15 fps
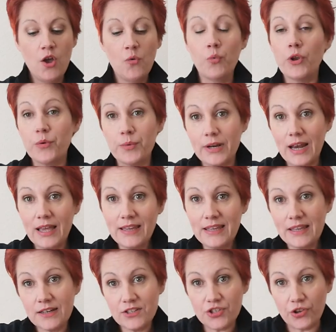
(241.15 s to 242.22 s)
What I would
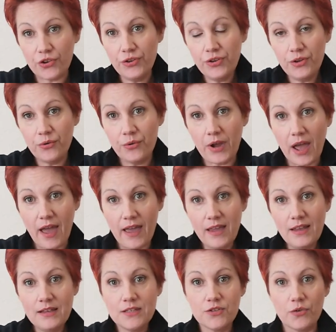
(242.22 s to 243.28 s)
like you to do,
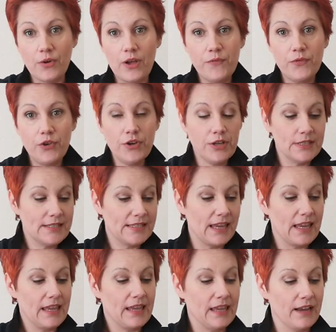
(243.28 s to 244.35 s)
okay, so if you can
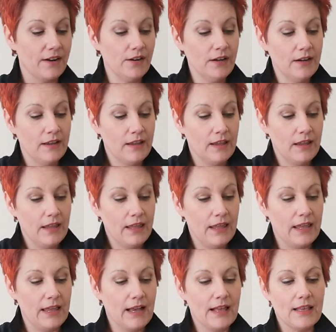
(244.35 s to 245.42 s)
see here,
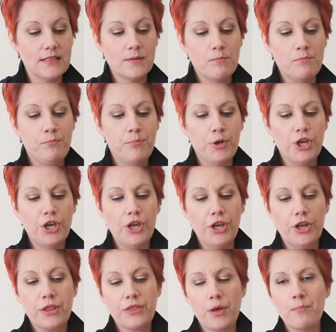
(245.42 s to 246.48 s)
he has
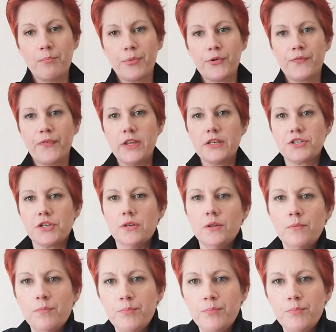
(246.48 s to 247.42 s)
big thumper feet.